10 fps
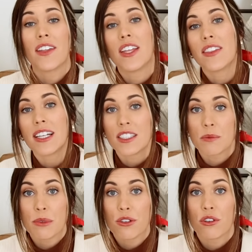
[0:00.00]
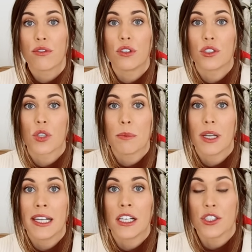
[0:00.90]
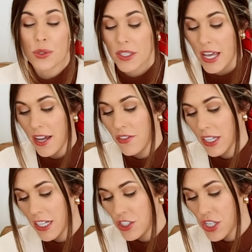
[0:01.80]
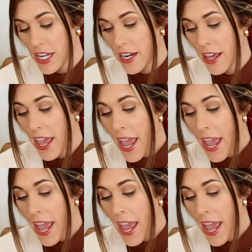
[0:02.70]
I think that is beautiful. So I'm planning on doing that in the kitchen.